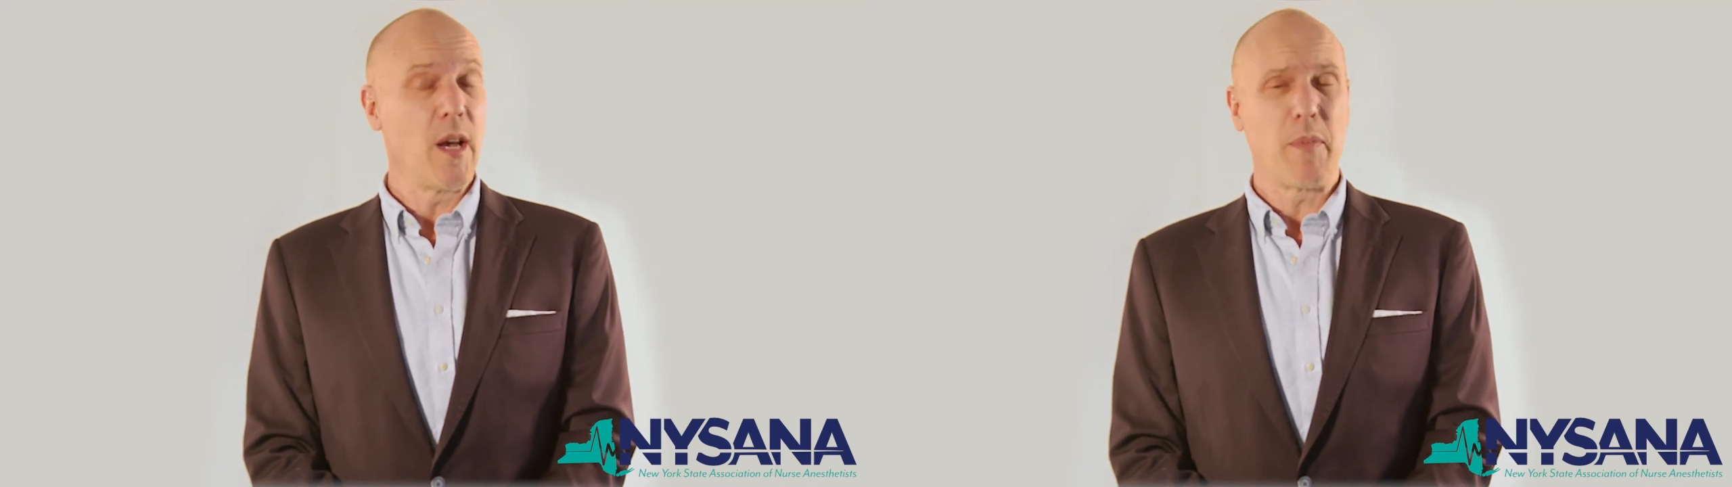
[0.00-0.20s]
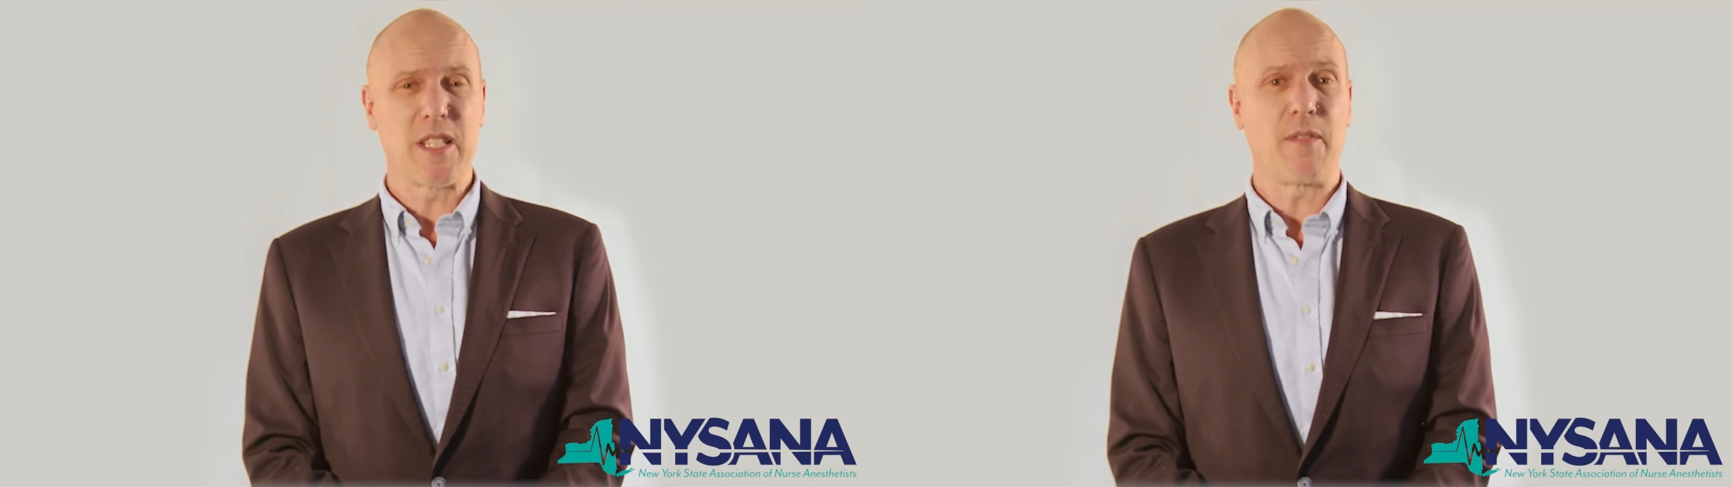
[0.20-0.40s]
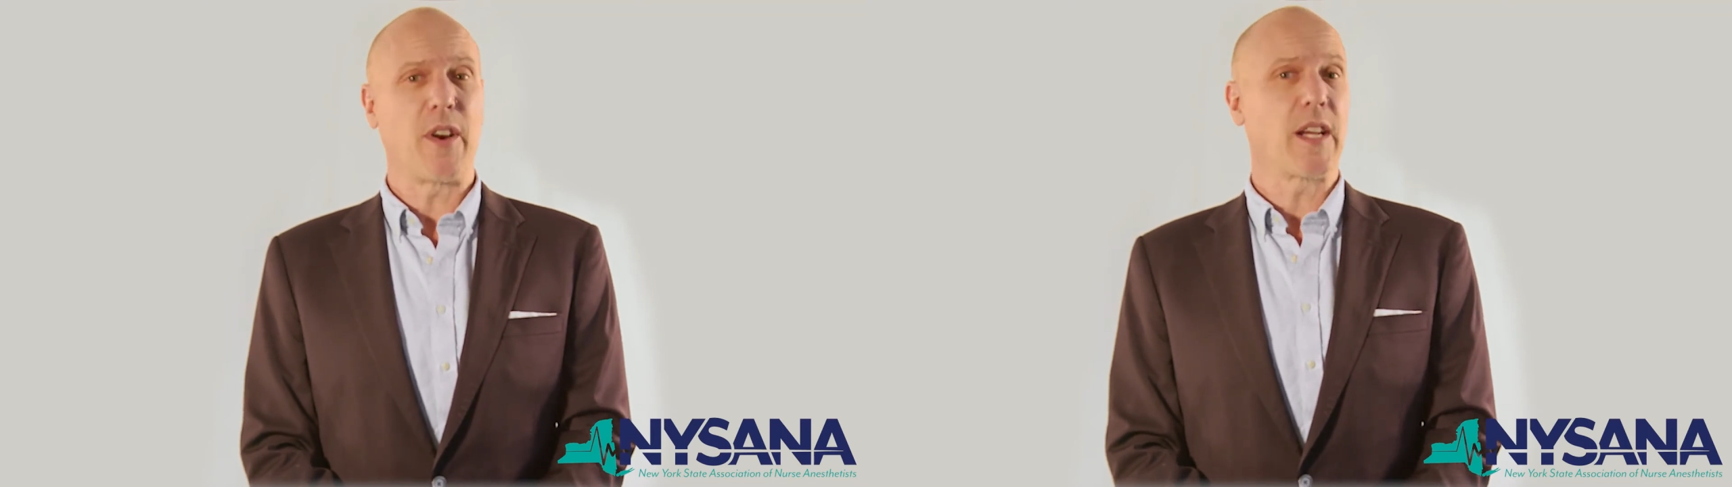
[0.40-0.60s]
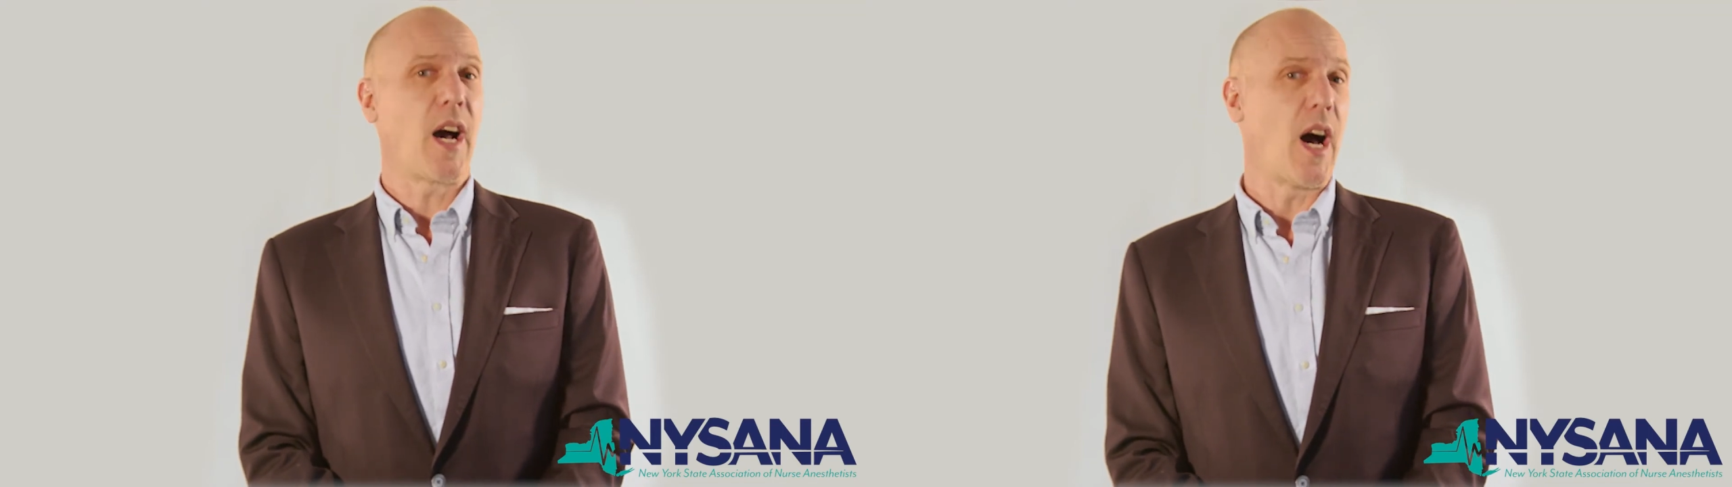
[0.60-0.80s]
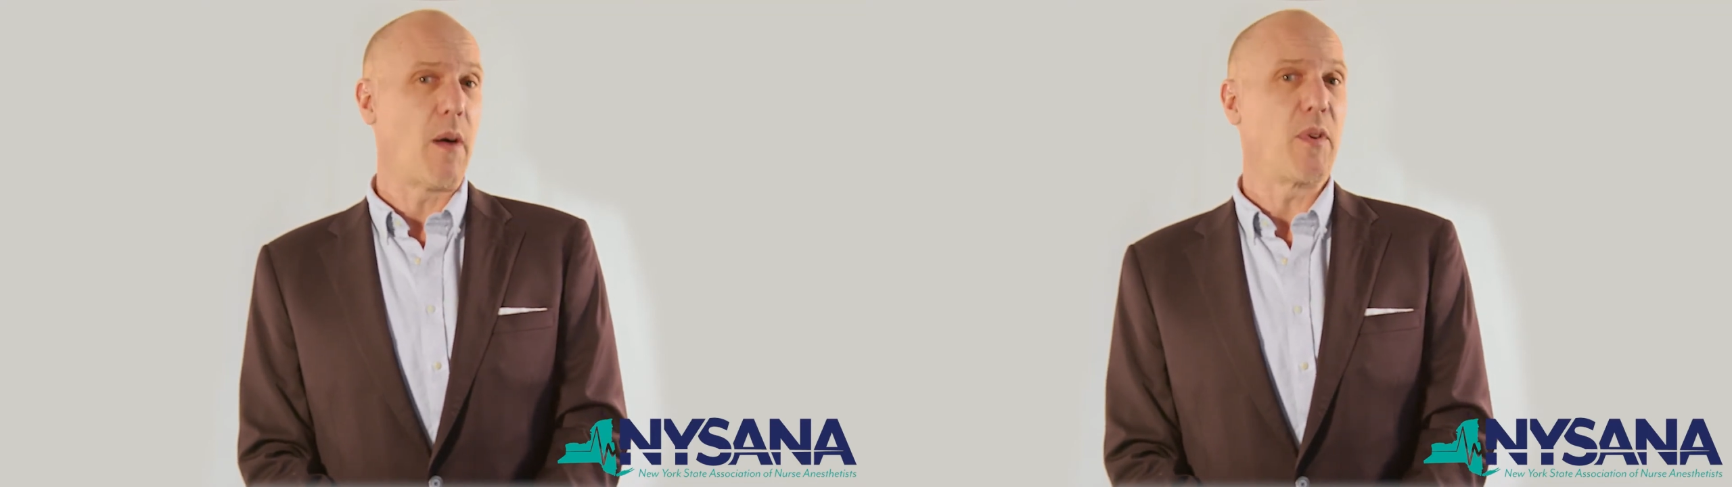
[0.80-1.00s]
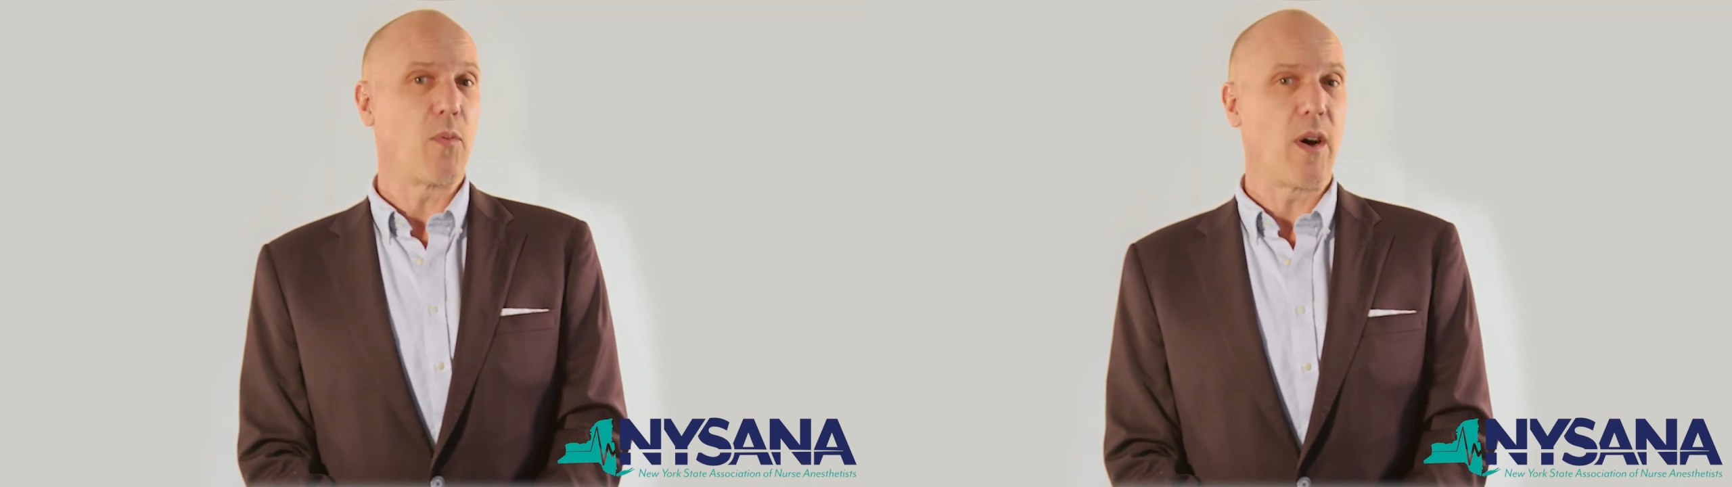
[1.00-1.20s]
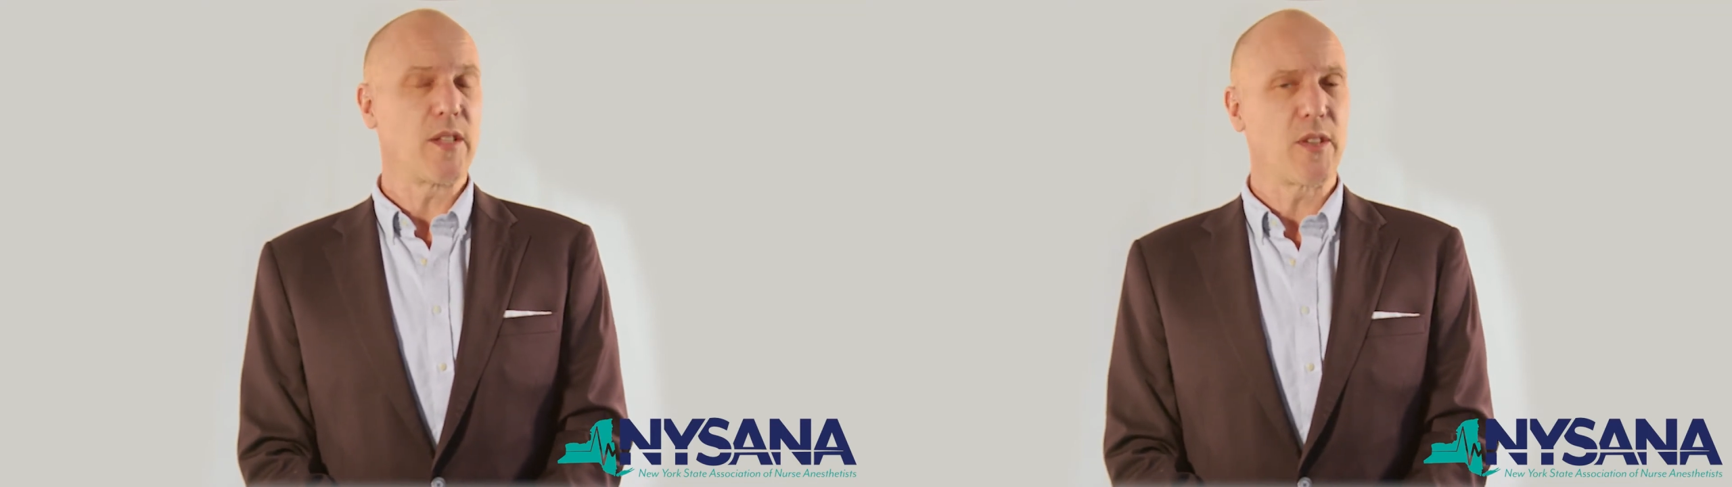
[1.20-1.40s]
but it's a very common one.